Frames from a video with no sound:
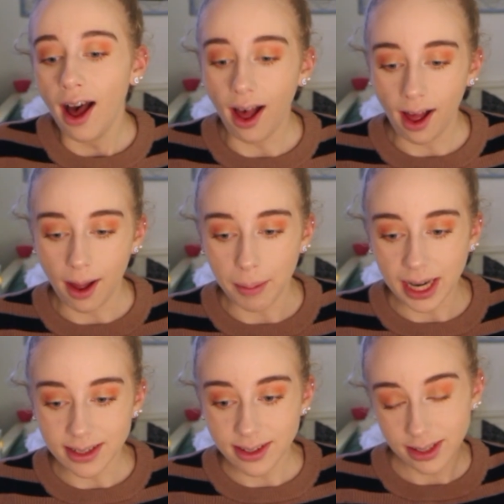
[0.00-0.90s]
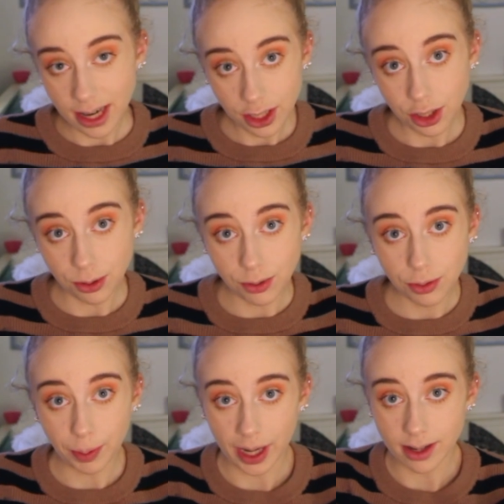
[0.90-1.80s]
and stay
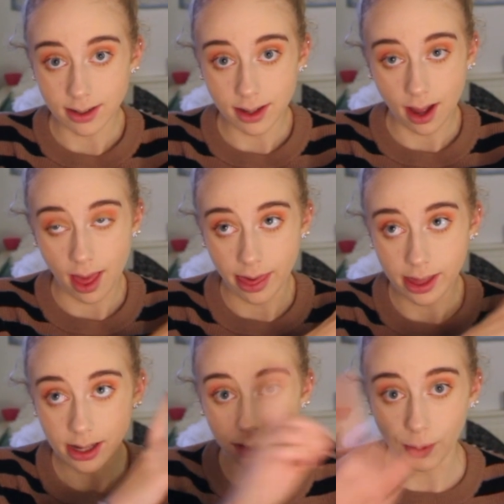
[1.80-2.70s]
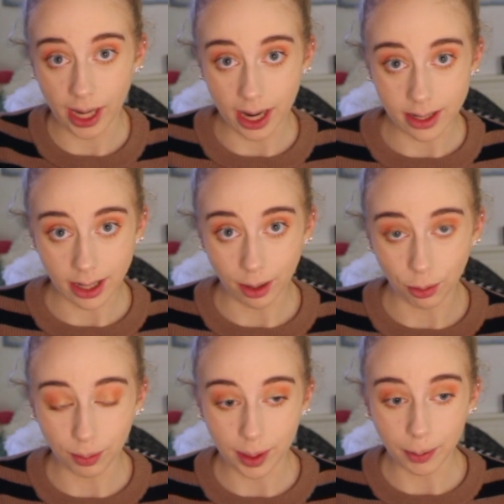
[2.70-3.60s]
tuned, because this weekend I
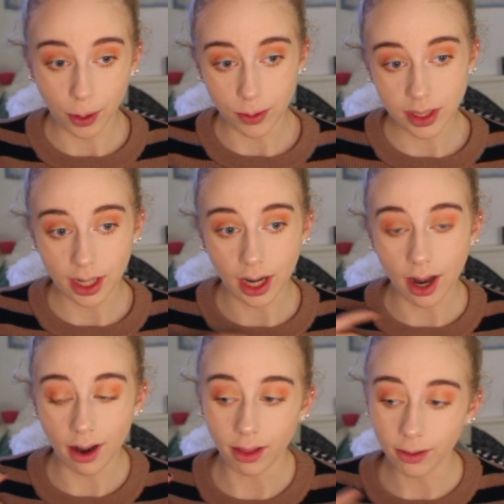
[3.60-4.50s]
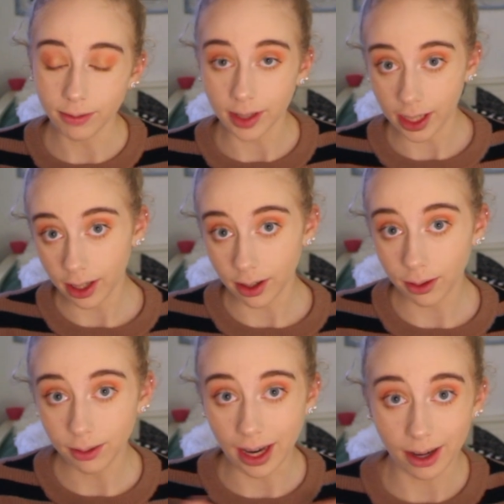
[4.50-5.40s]
will be posting another video.